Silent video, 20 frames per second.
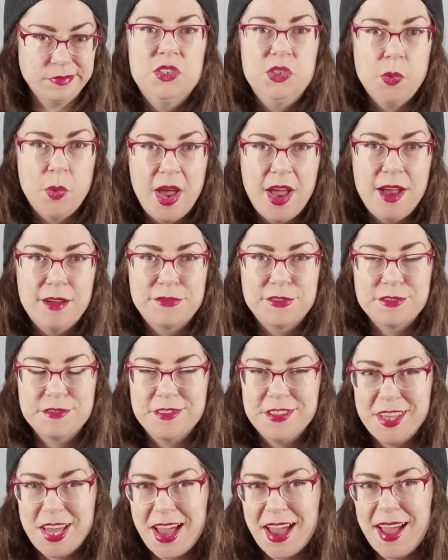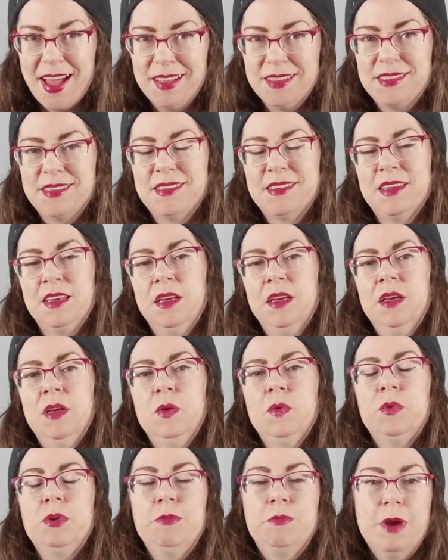So after that,
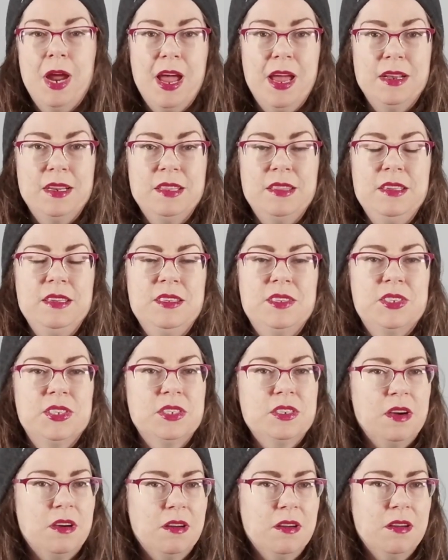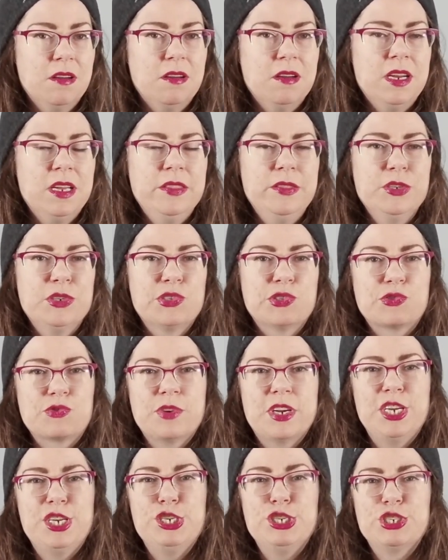we read The Star and the
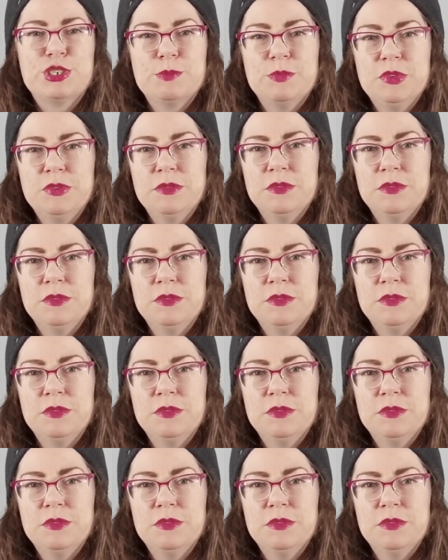Strange